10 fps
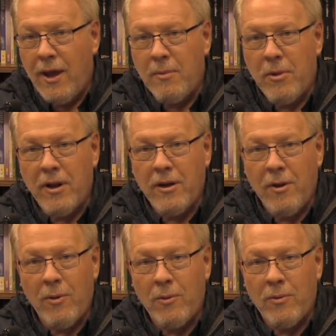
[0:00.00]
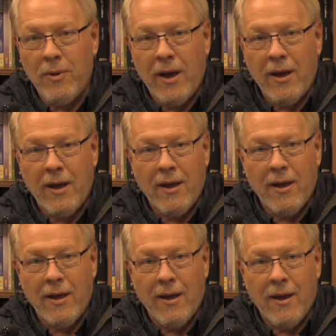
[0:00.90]
Anybody know
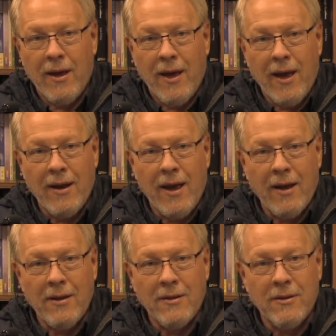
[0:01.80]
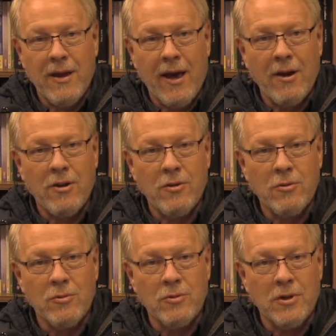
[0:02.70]
how do
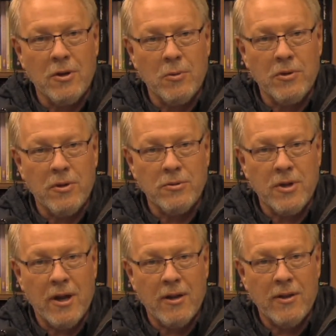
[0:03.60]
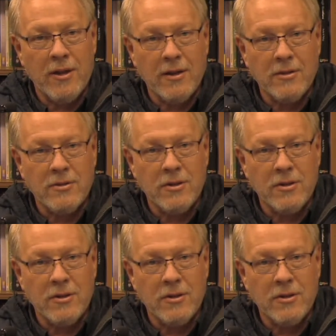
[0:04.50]
you deal with those kind of things?